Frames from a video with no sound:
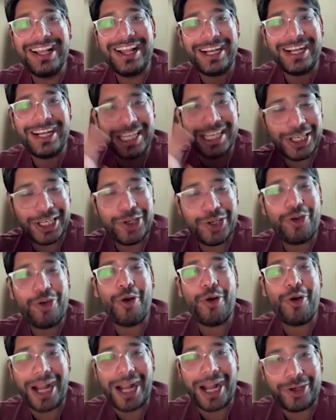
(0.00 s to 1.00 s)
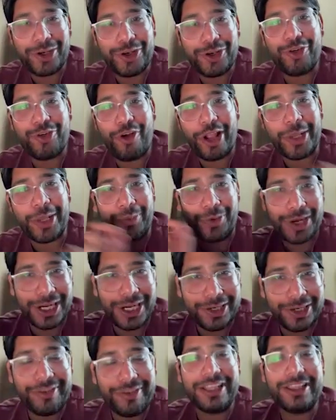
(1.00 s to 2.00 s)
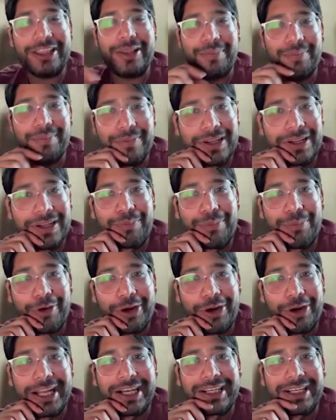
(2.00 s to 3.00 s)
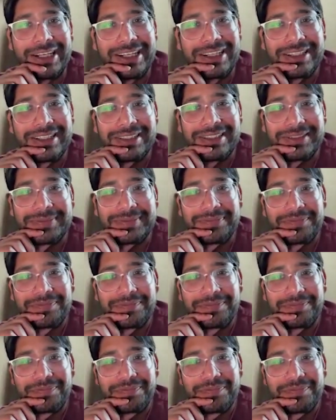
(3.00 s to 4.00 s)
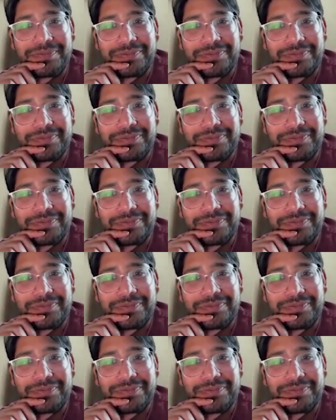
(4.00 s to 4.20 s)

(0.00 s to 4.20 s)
and you need to go back to the drawing board and tweak the product. Mm.